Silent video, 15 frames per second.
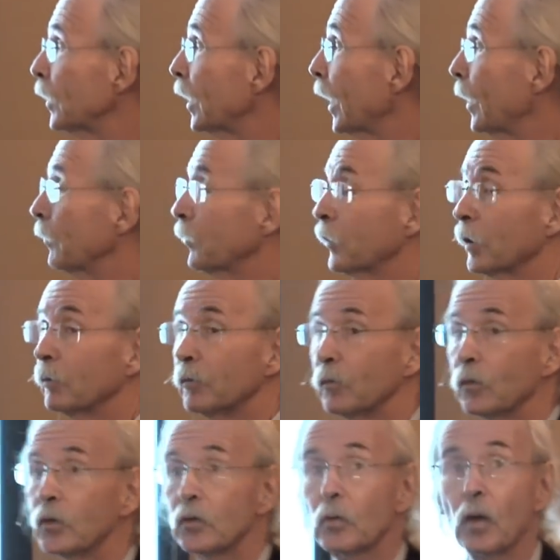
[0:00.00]
it came from
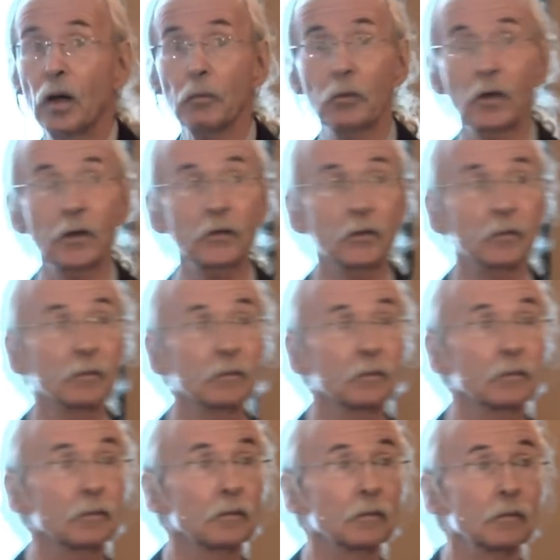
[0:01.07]
was cooperation,
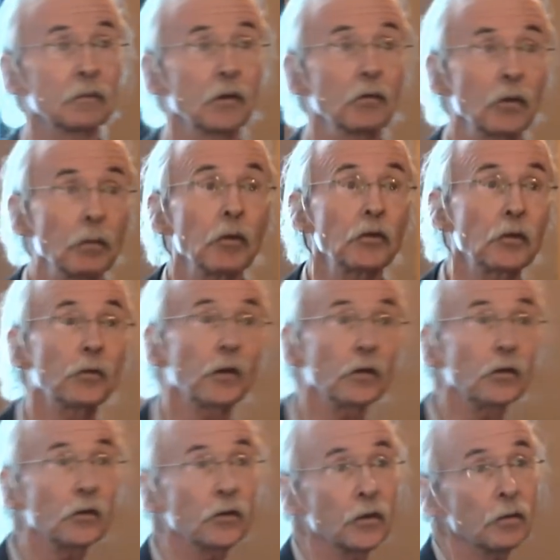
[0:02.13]
from the
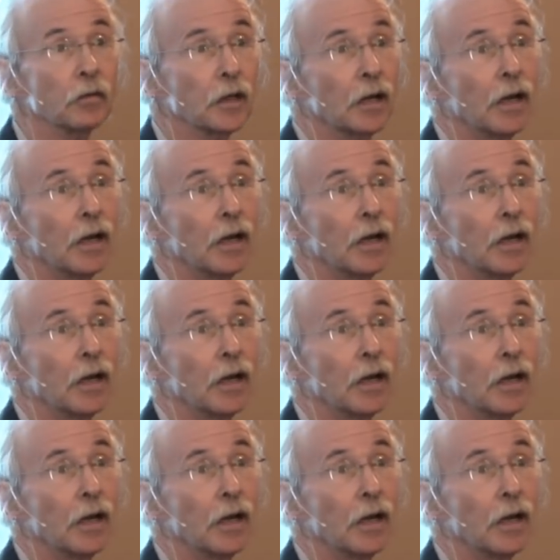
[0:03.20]
sufficiency of the